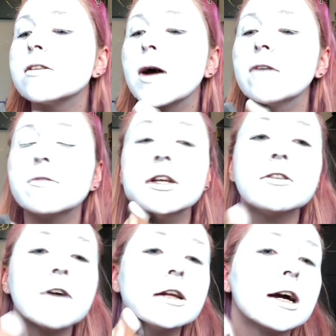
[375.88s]
So I haven't
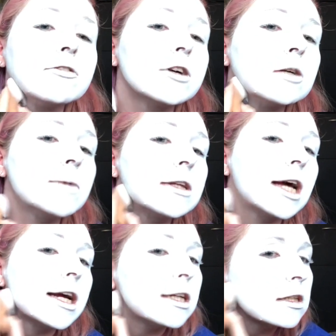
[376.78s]
really felt like filming.
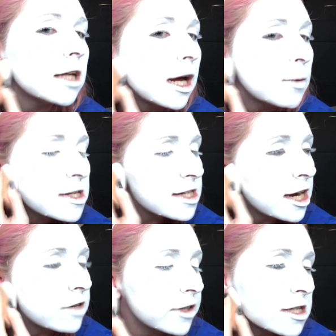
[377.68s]
Like, yeah, I went to the
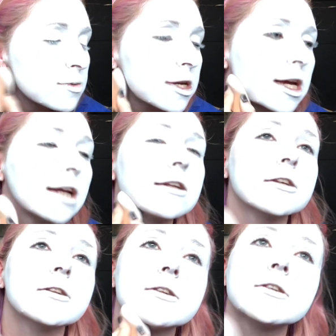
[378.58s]
caravan this
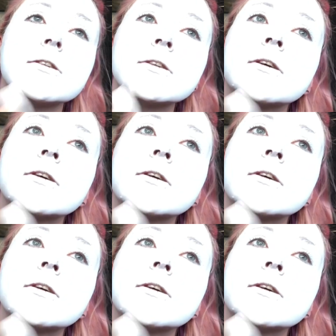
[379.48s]
weekend and